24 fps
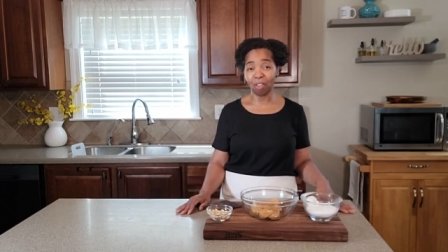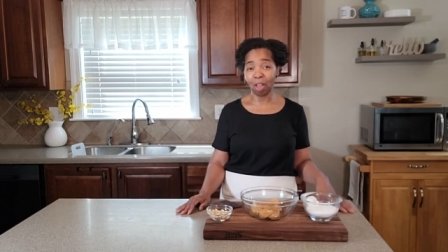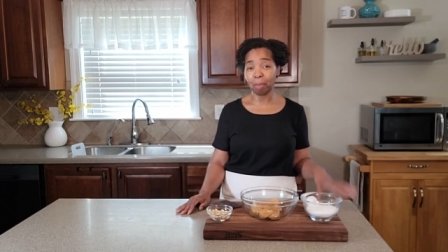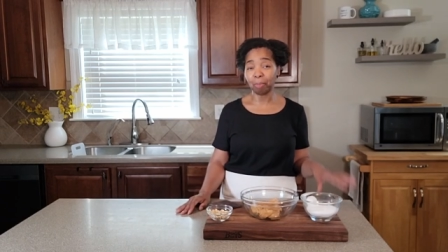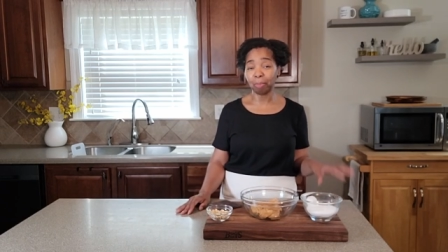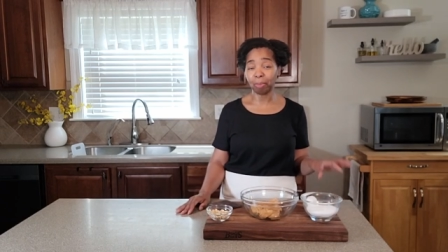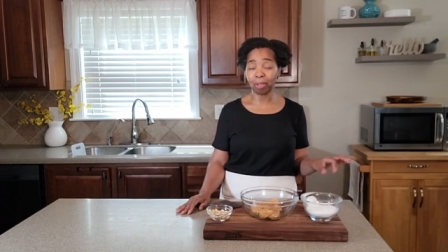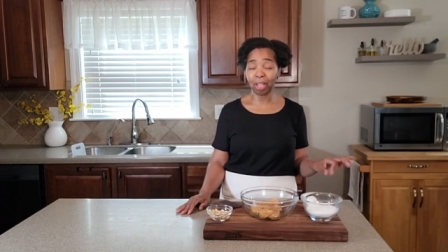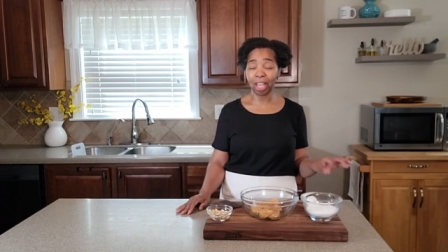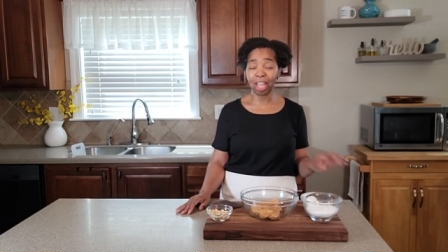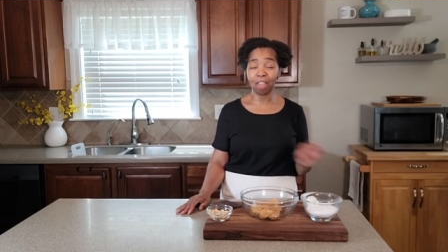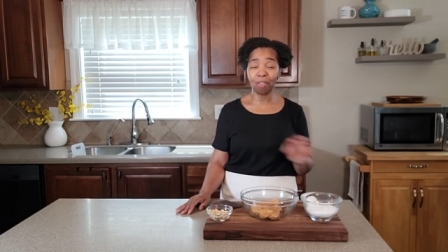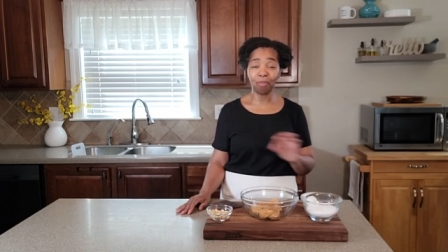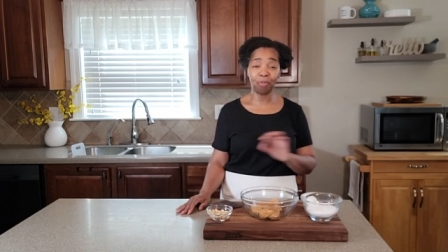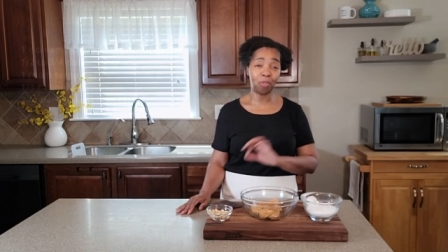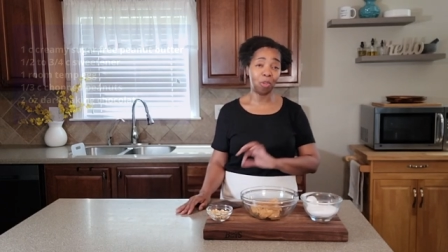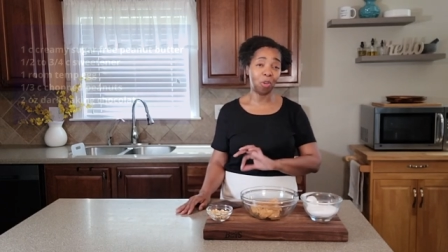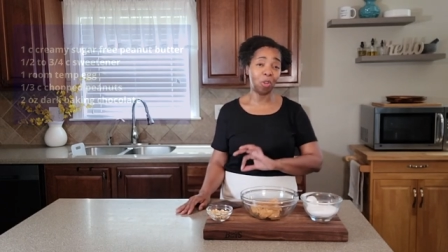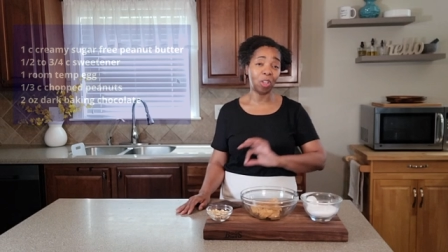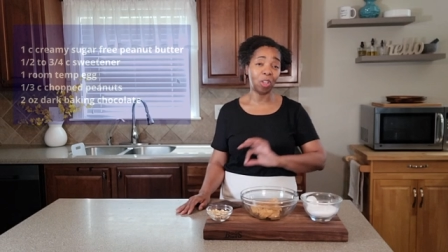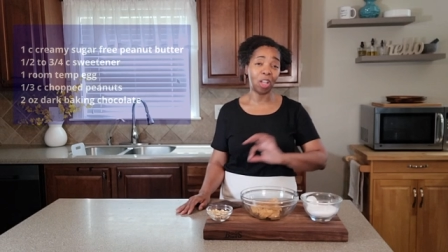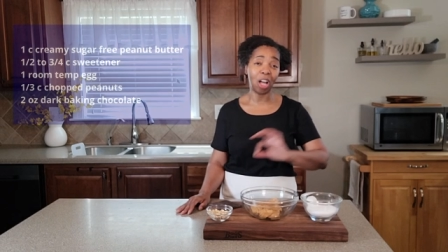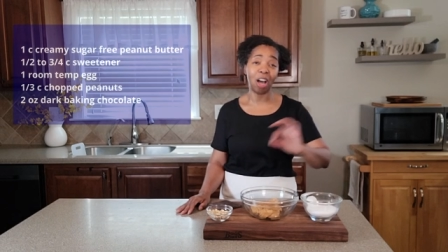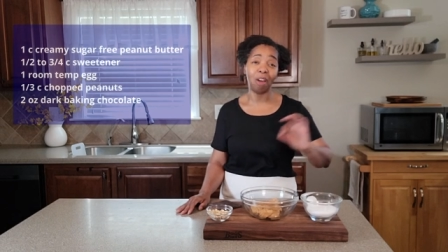a plate
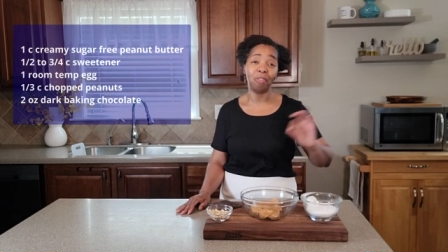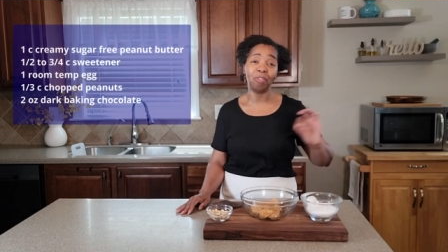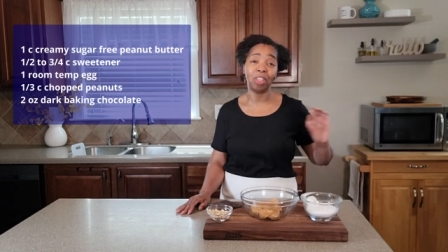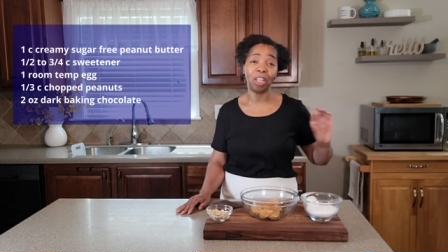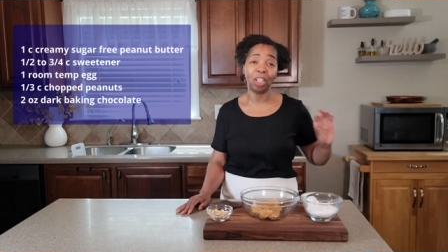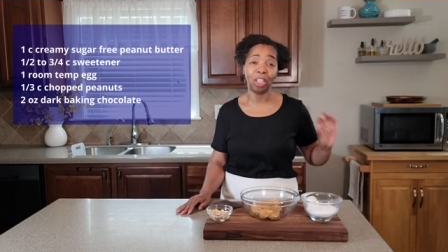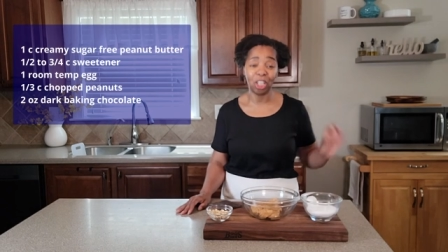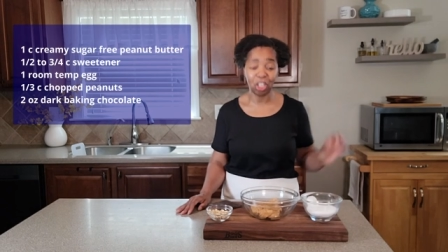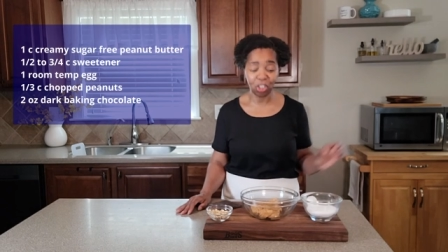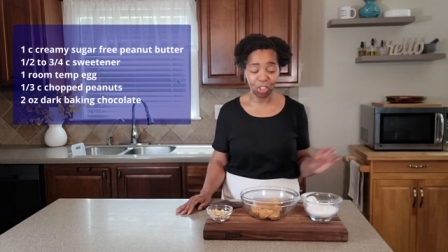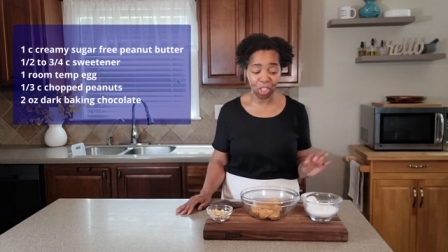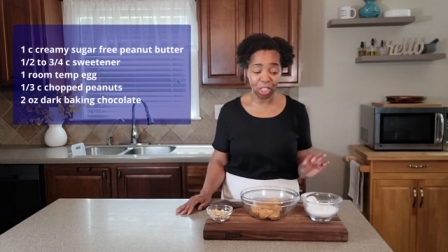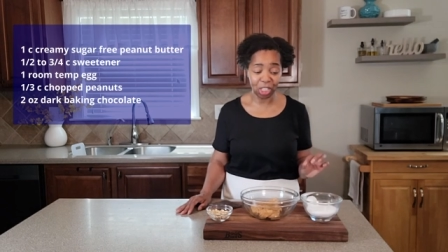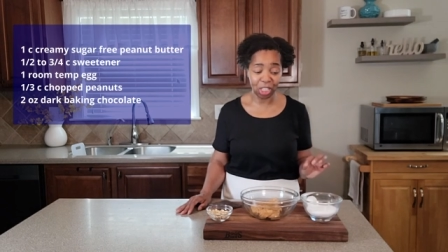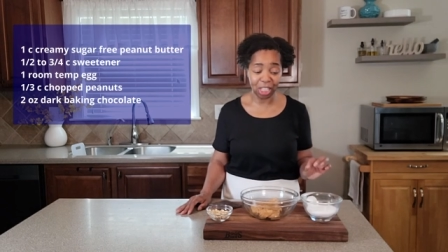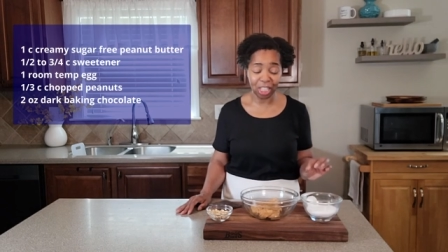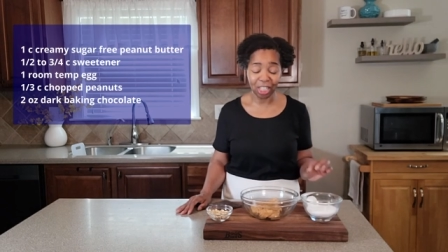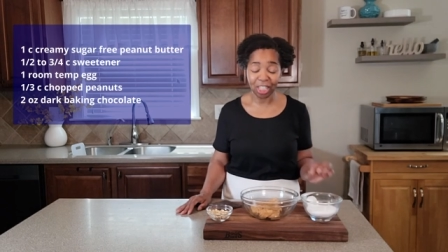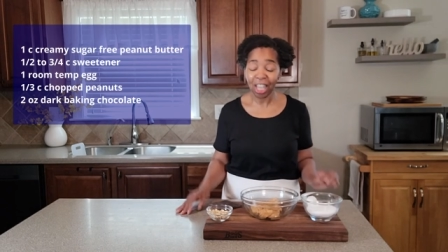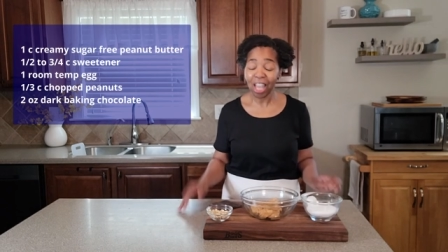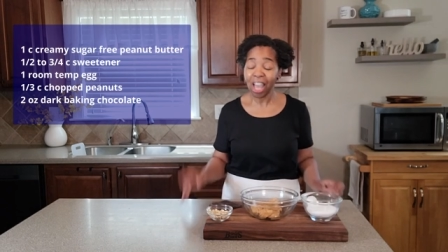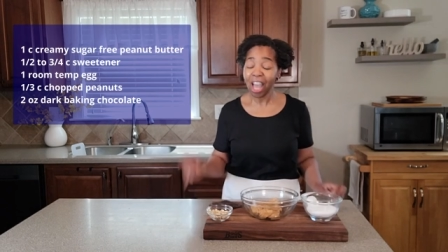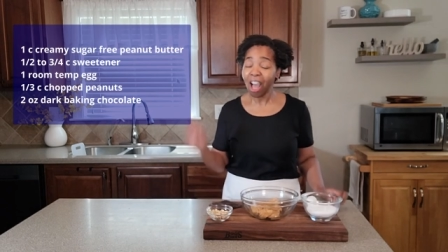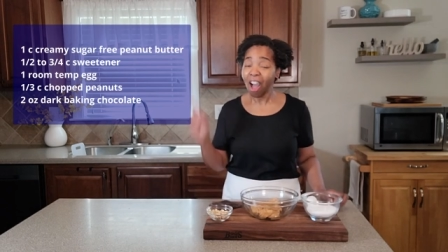full of deliciousness.